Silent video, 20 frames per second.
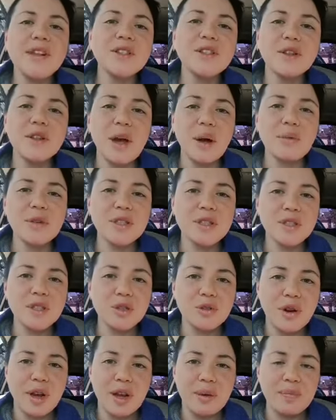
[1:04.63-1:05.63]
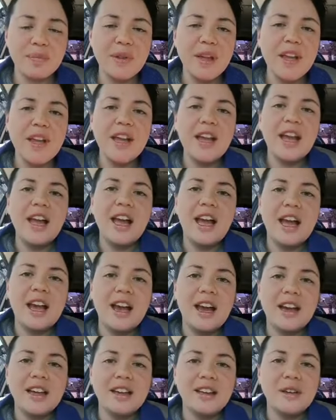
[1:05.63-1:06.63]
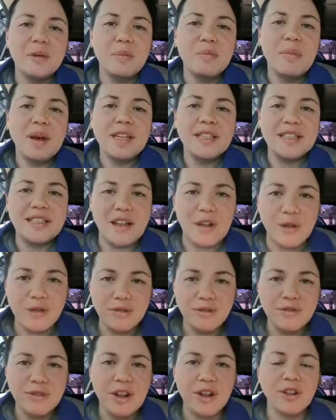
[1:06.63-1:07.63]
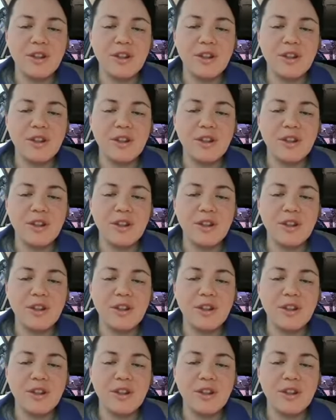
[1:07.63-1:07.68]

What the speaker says: So that was the dream, and myself,